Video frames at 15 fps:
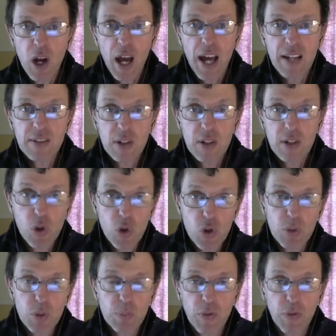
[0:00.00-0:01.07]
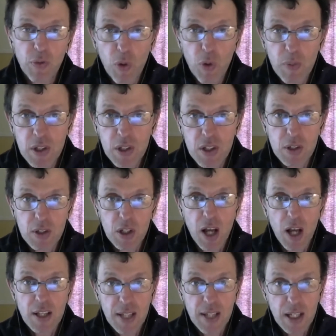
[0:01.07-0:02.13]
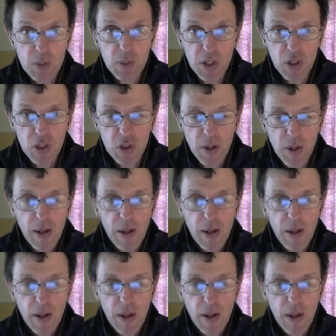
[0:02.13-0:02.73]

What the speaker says: execution performance assessment,